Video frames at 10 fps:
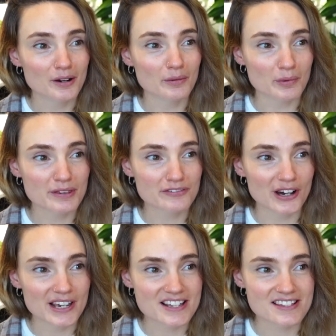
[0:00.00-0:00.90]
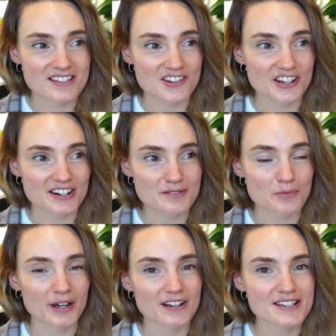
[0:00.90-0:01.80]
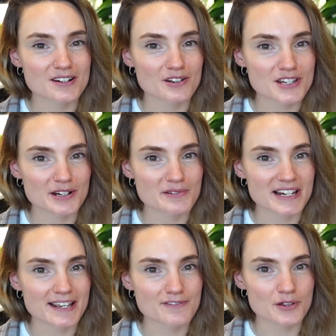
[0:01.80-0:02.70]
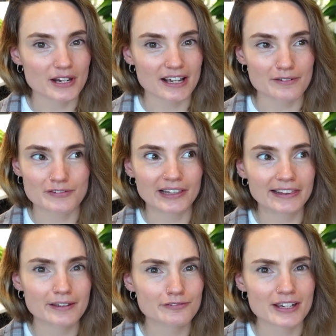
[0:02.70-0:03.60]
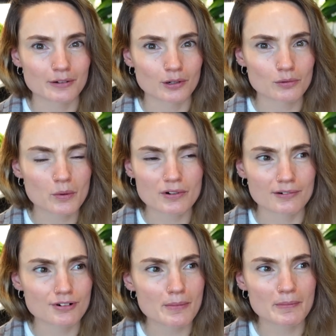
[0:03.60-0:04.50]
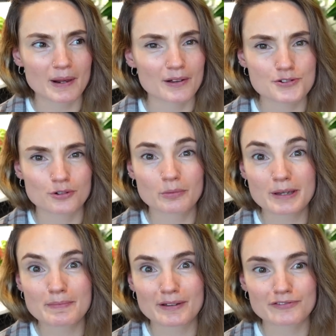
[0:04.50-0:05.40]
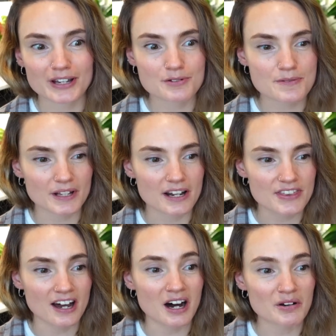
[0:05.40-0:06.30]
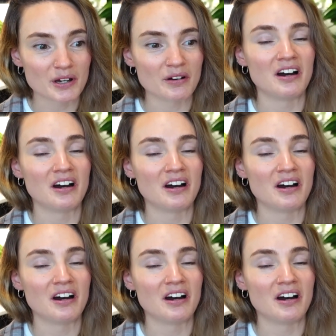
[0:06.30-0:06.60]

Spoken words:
with ficus as a genus, when I start to lose leaves on like a fiddle leaf fig or a rubber plant or a weeping fig or something like that, I'll go,